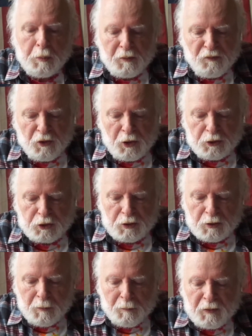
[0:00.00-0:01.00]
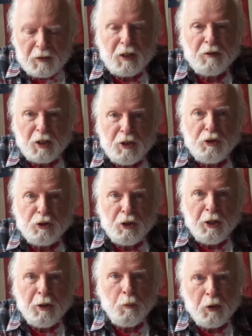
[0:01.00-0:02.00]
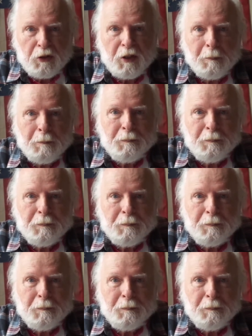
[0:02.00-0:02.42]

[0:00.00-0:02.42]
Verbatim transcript: perversion that they share with him.